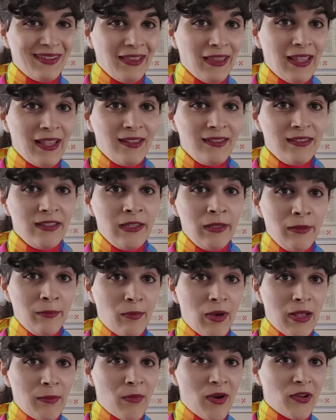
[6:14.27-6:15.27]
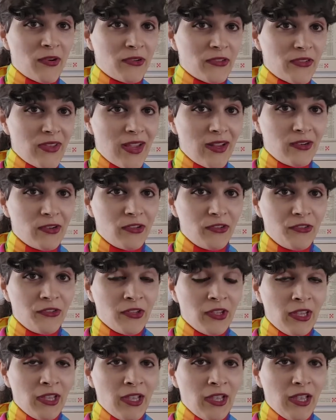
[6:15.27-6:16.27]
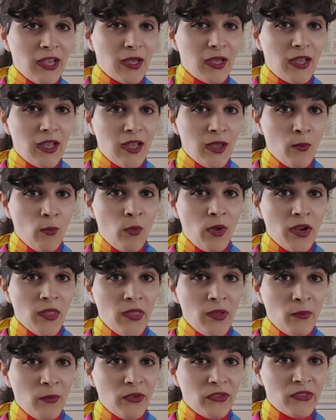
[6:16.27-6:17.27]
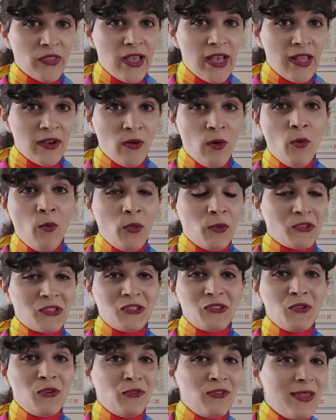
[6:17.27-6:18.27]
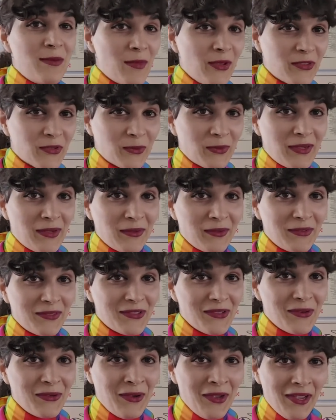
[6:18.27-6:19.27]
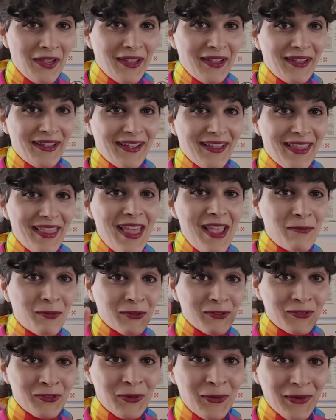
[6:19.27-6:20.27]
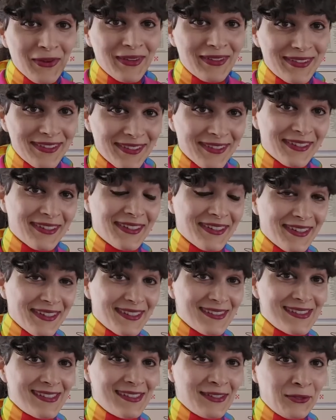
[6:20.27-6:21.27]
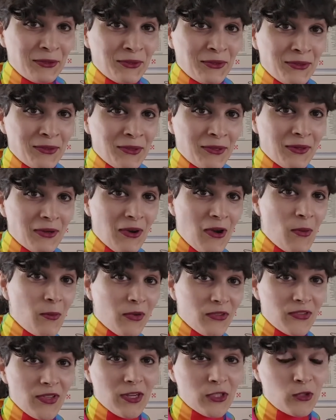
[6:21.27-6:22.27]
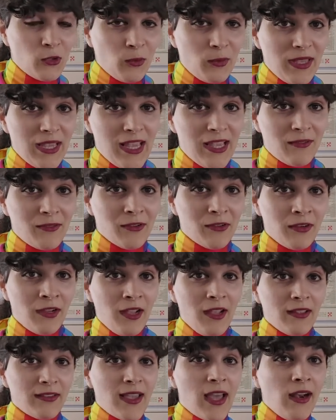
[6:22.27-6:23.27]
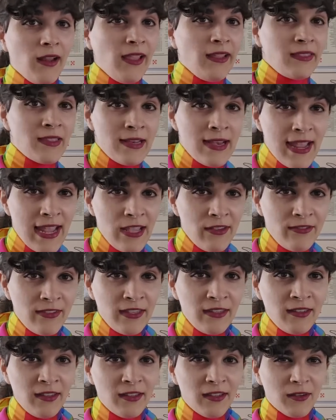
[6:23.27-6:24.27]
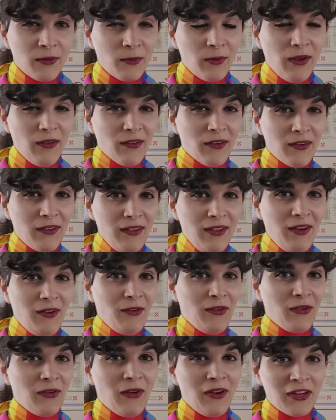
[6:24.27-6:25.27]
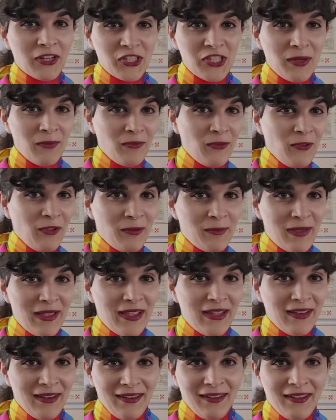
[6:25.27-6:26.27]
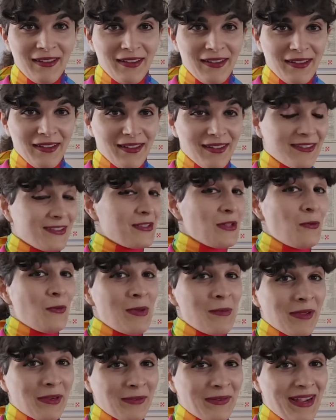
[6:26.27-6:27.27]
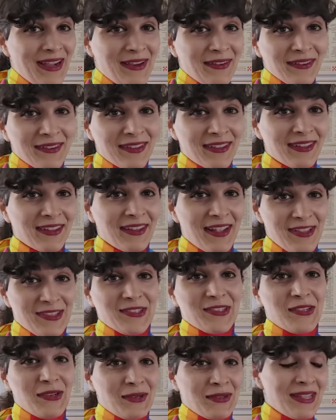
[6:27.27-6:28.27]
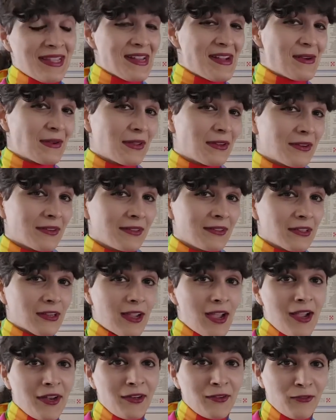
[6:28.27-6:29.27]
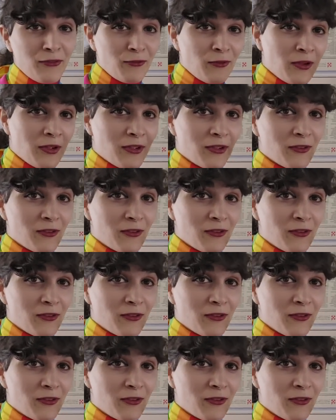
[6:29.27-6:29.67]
lazy by modern standards. One of them was that, there's just no females around, so they resort to homosexual behavior. It's kind of like the Navy, where you're on a ship full of men, there's no women around, and so you're kind of